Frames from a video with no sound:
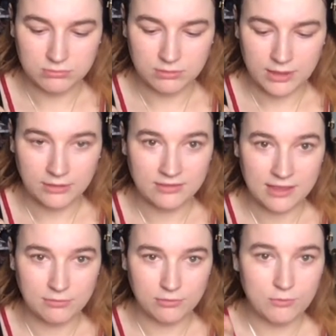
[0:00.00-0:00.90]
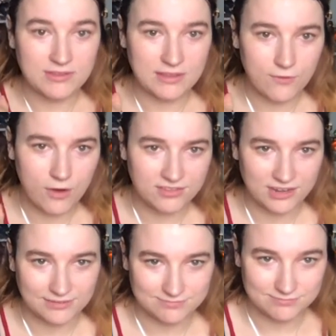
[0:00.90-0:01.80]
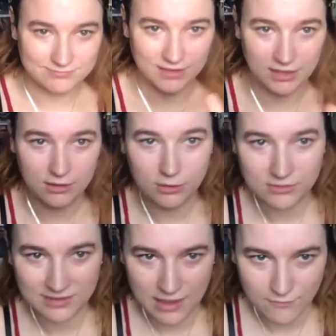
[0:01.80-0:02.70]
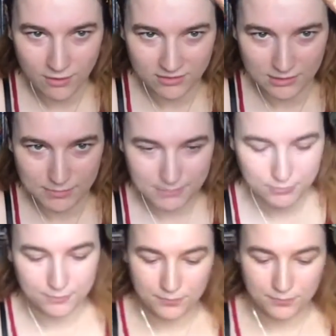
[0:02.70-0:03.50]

it looks like I'm squeezing frosting. It looks like frosting, people.